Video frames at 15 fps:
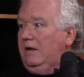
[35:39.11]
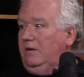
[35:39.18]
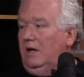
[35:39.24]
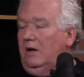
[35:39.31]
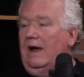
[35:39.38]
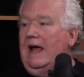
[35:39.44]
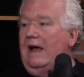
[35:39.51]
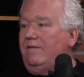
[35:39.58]
You
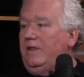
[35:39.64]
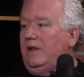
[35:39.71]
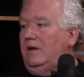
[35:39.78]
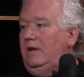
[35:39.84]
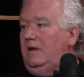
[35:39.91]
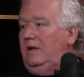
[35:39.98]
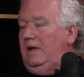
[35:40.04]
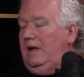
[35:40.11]
know, have
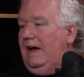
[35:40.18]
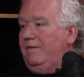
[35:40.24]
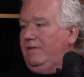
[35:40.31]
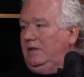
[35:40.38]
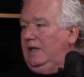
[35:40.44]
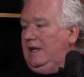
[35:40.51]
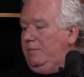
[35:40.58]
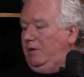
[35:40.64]
the
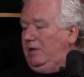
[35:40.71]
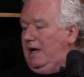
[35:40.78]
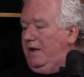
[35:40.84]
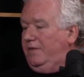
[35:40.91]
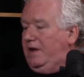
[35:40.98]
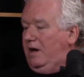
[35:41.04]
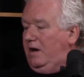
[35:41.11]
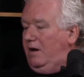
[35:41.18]
label
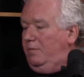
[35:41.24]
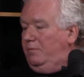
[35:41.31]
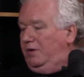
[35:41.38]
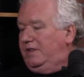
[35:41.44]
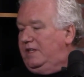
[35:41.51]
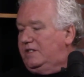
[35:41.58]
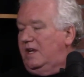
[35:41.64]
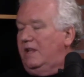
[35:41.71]
out there and put
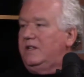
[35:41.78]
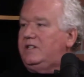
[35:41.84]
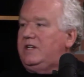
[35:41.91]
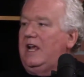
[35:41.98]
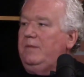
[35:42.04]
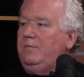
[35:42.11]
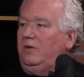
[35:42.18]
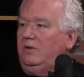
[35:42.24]
this on the
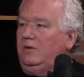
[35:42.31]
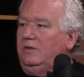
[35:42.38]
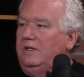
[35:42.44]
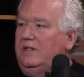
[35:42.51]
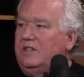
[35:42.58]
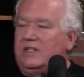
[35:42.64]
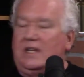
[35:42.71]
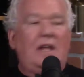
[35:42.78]
table
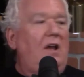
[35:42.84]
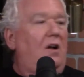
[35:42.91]
and say,